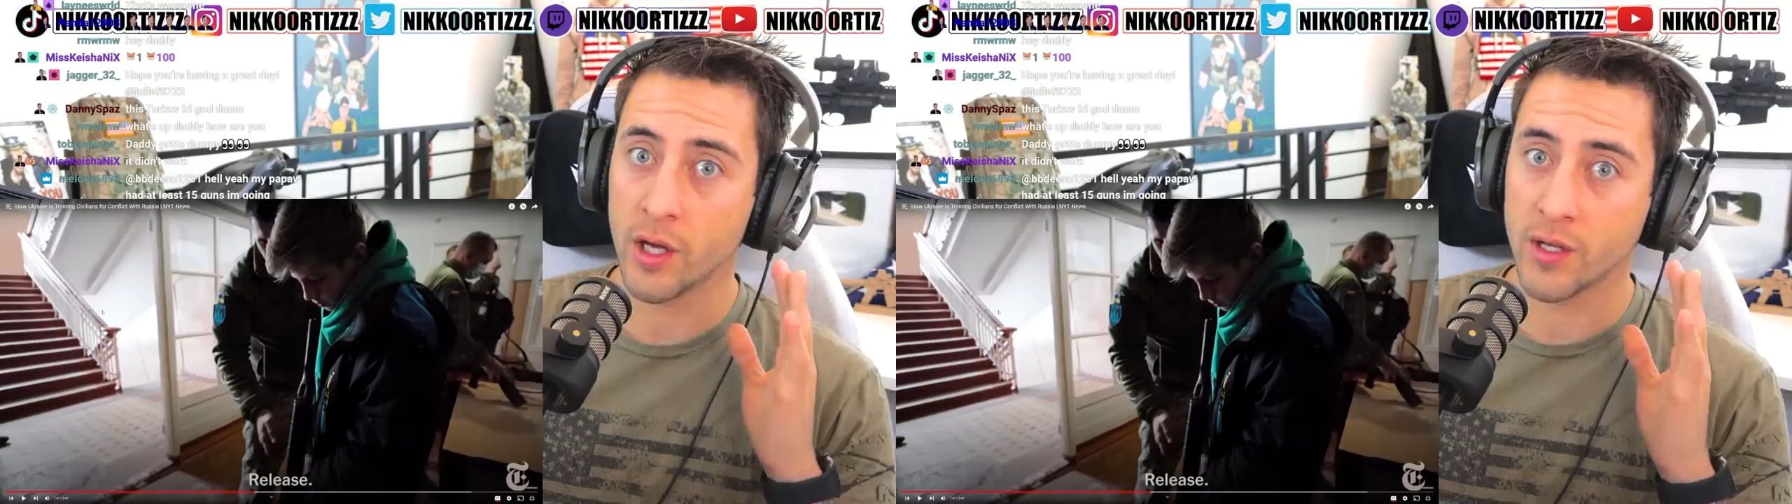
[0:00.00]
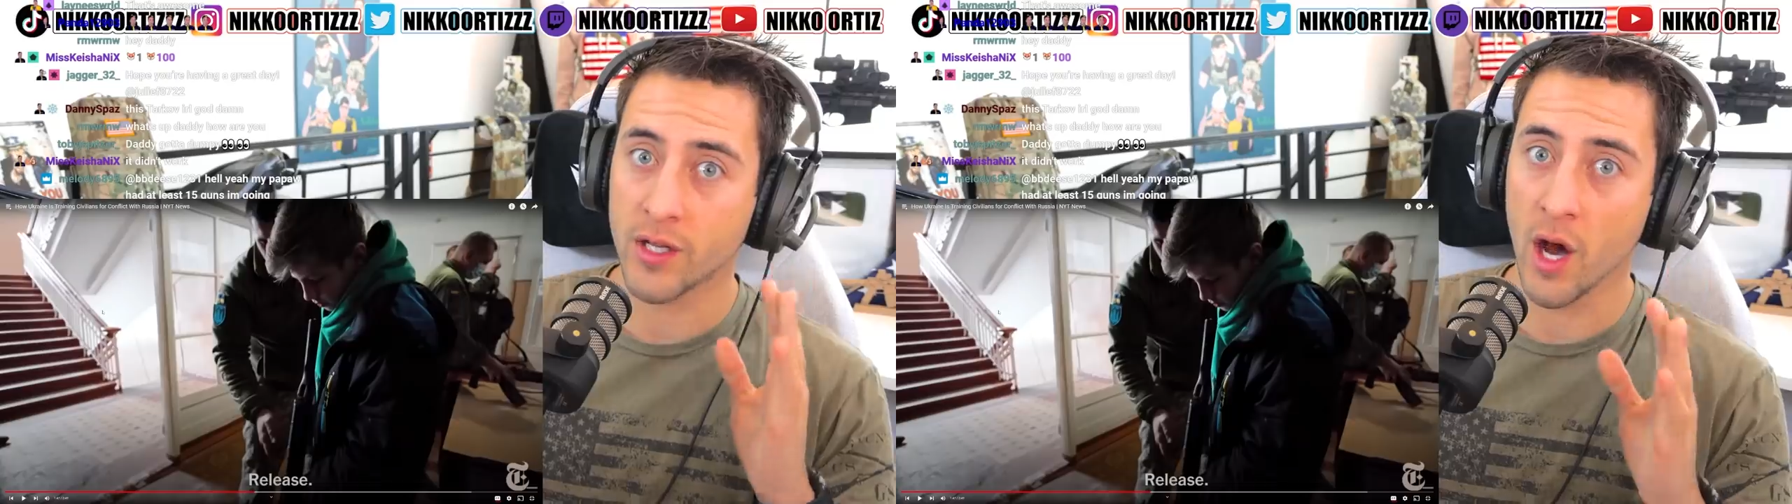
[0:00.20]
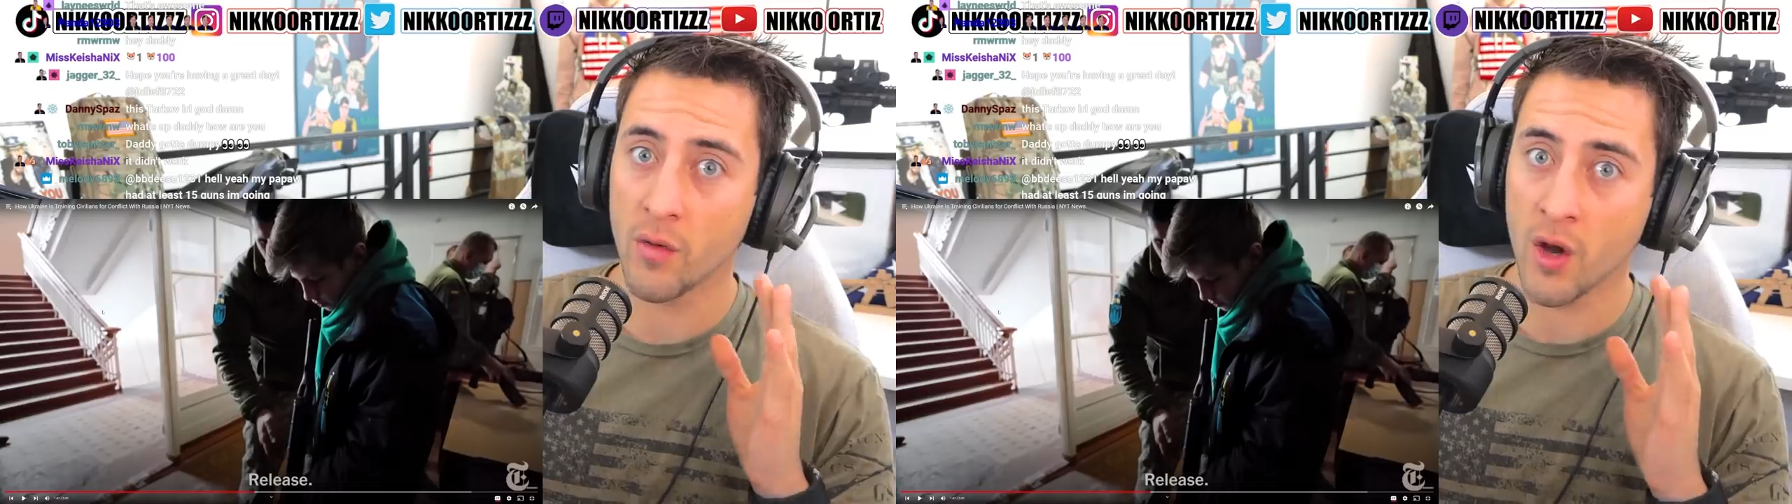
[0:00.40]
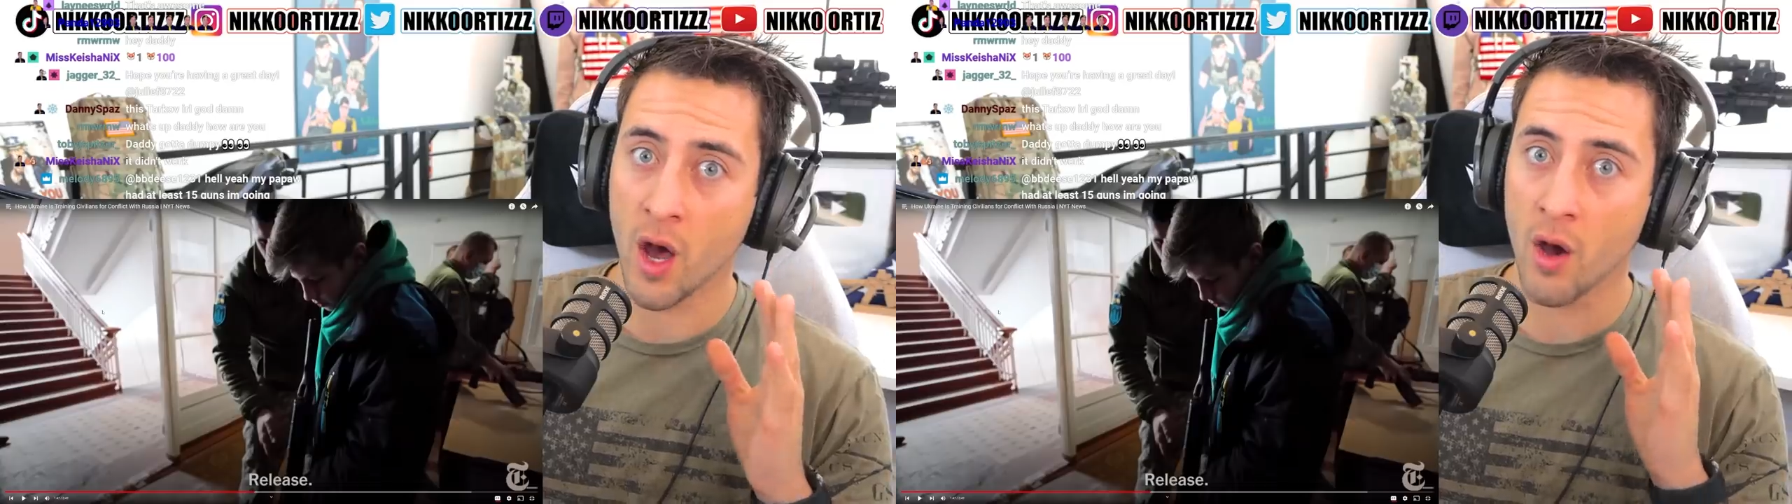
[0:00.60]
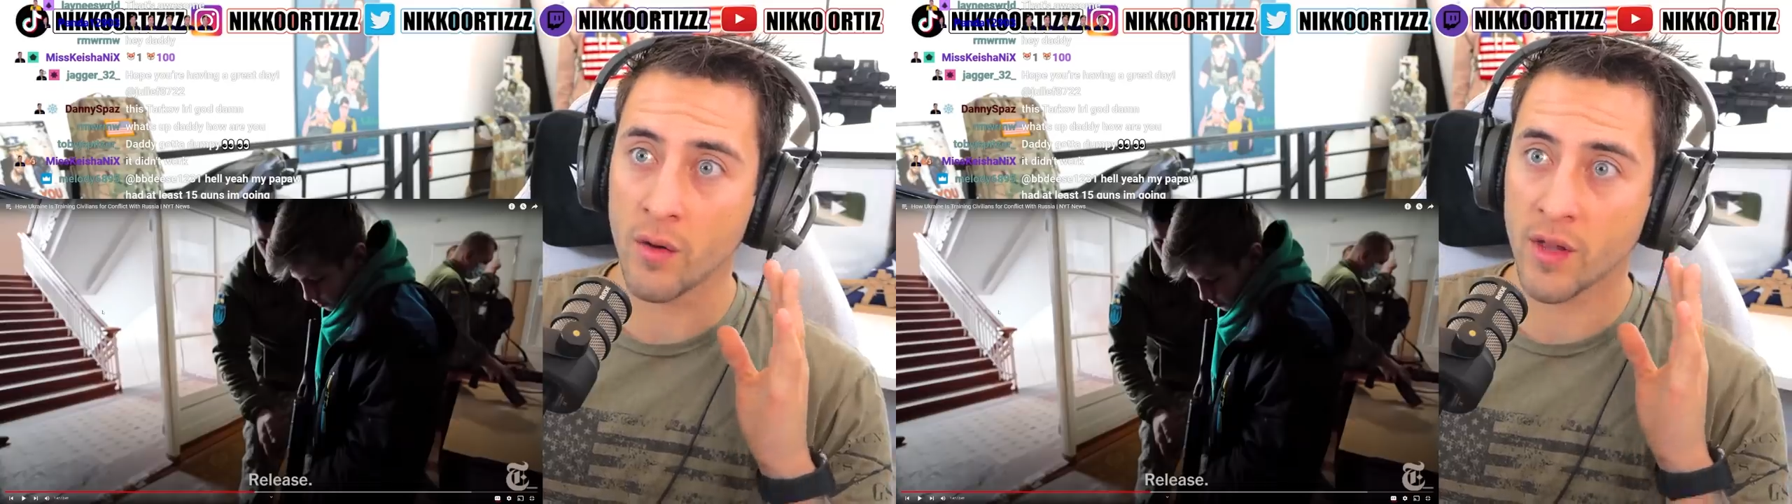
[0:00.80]
You don't
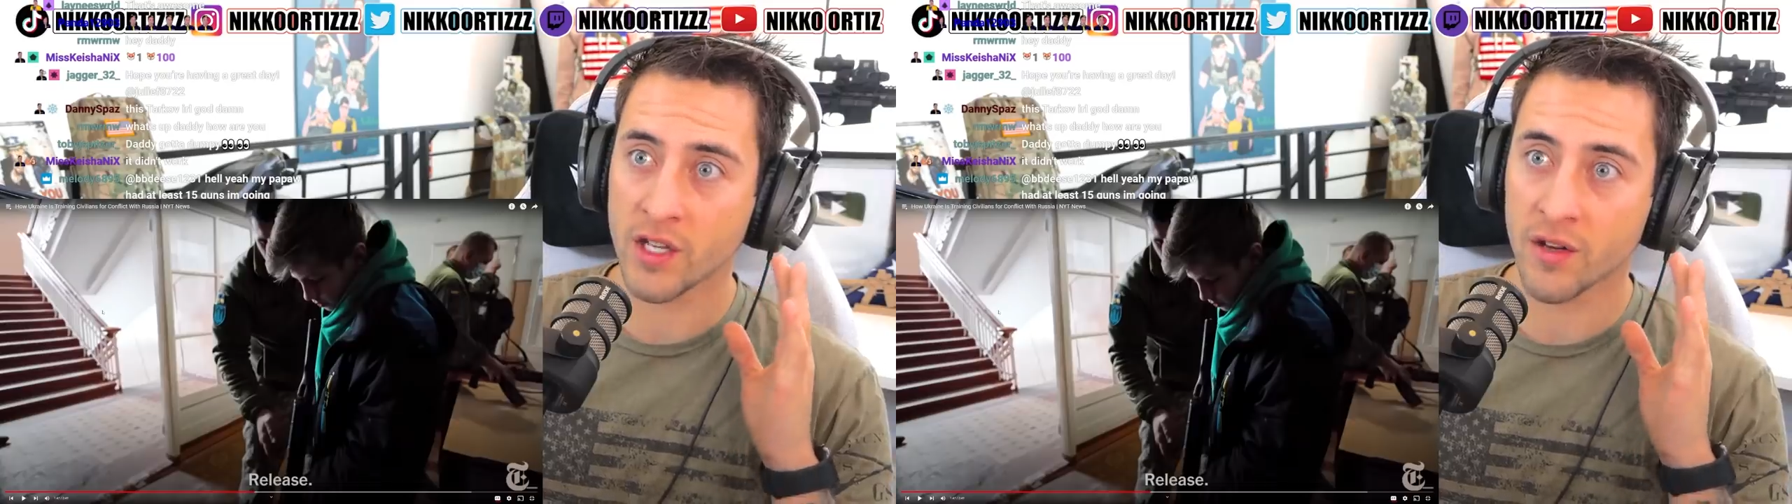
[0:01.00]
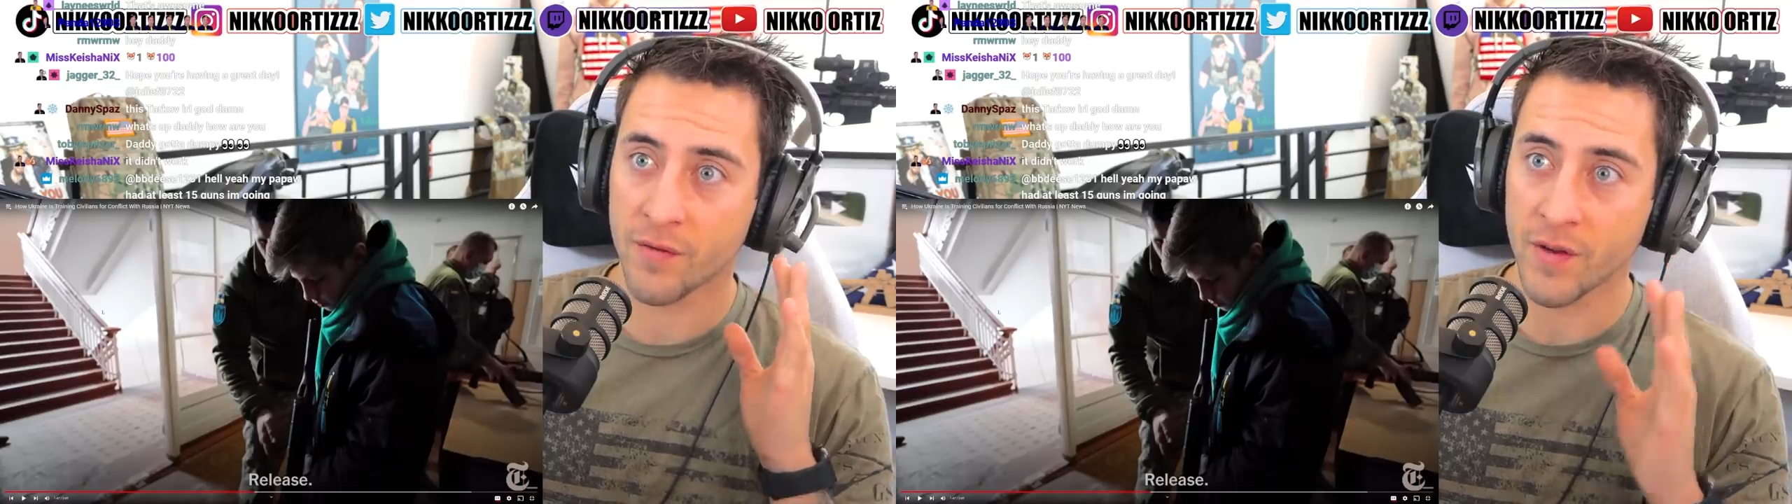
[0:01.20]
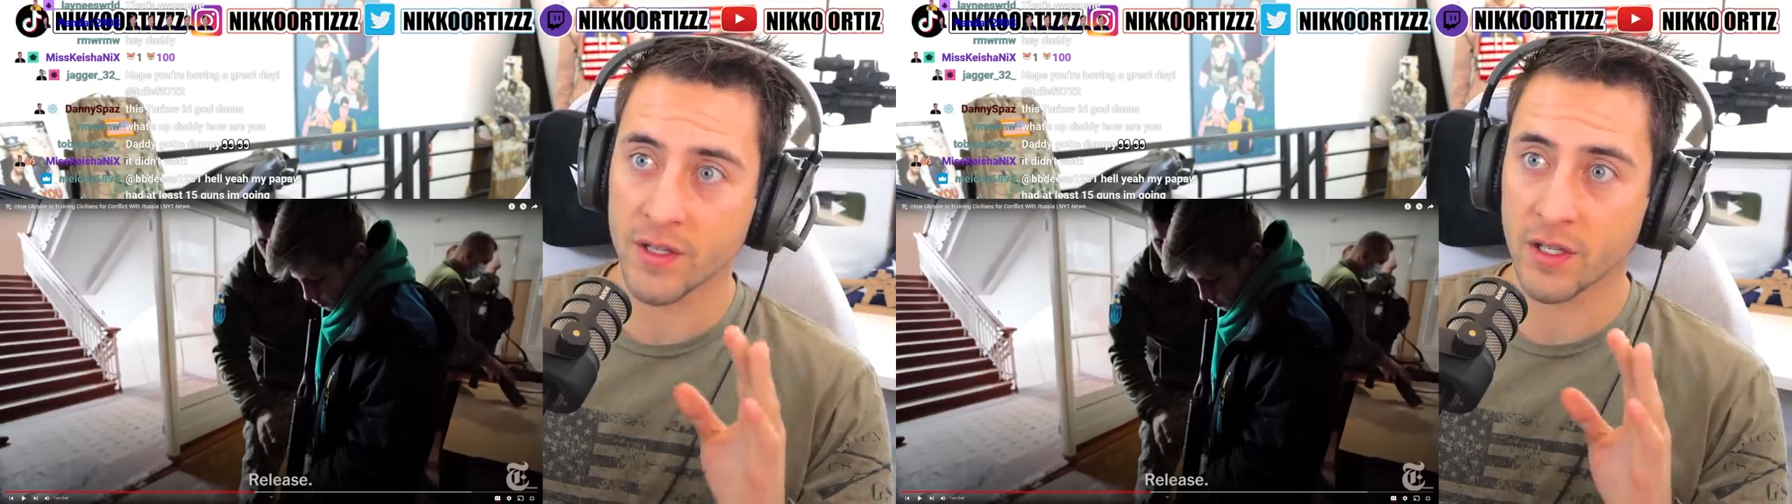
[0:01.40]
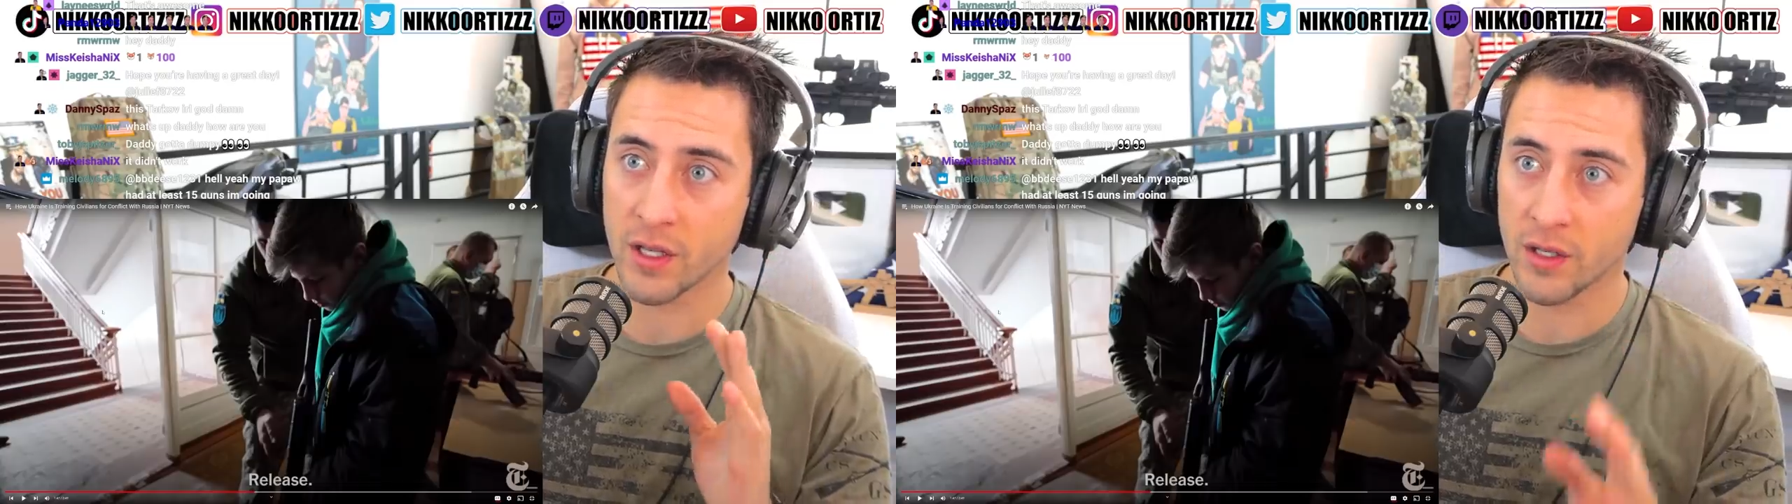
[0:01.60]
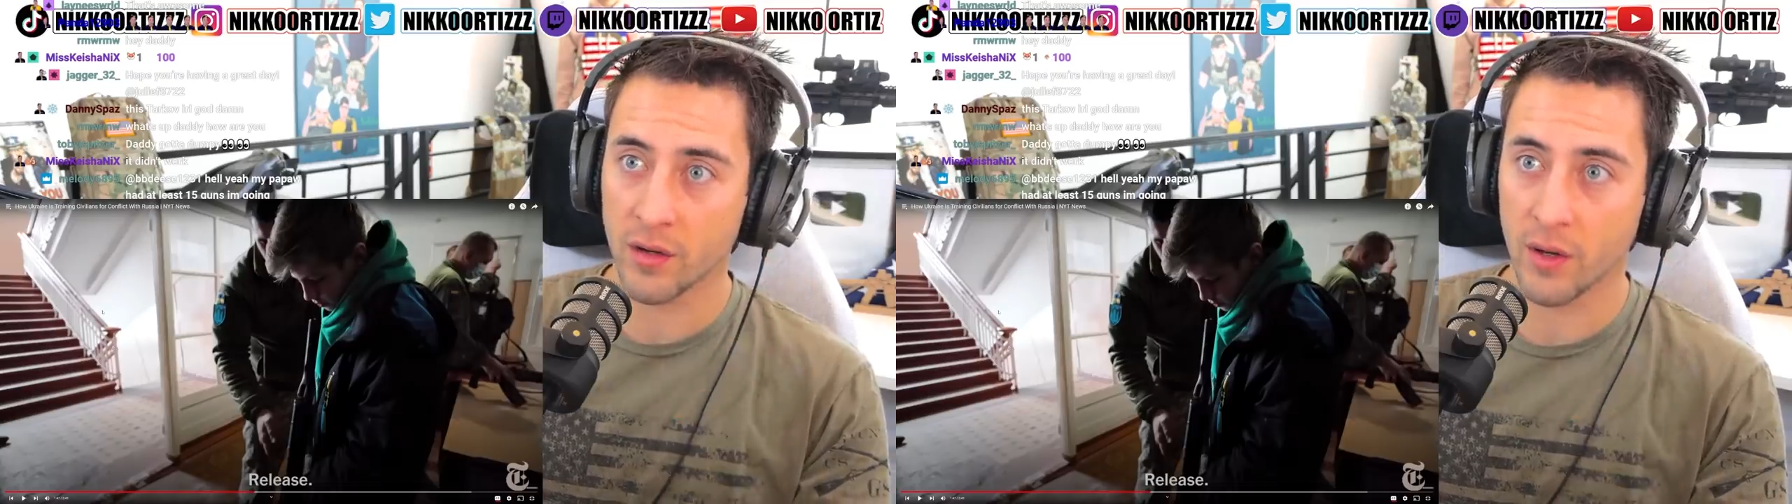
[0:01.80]
know unless you
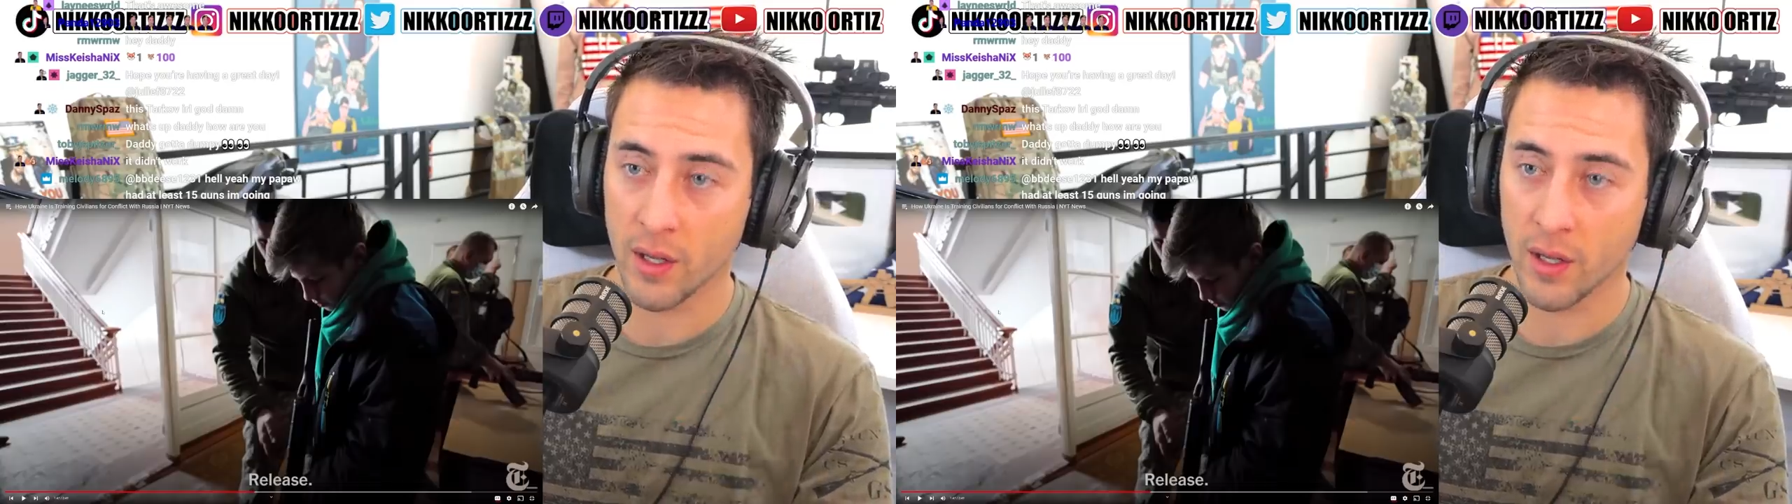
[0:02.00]
physically do